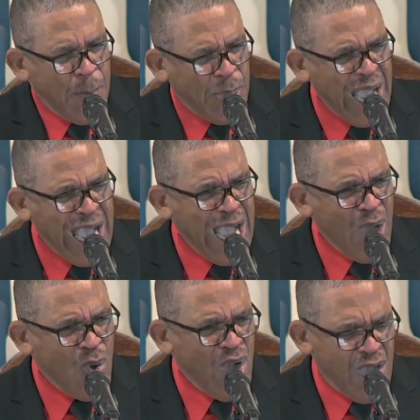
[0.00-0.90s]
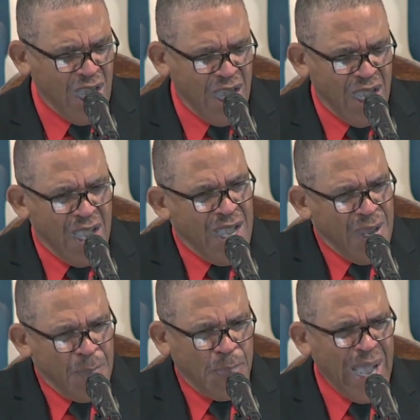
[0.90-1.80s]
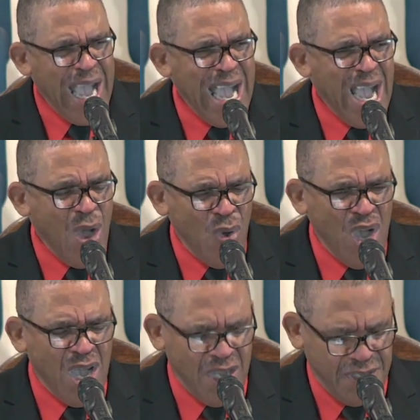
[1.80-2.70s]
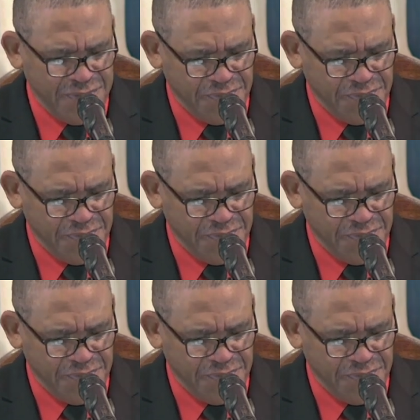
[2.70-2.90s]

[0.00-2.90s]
power, power.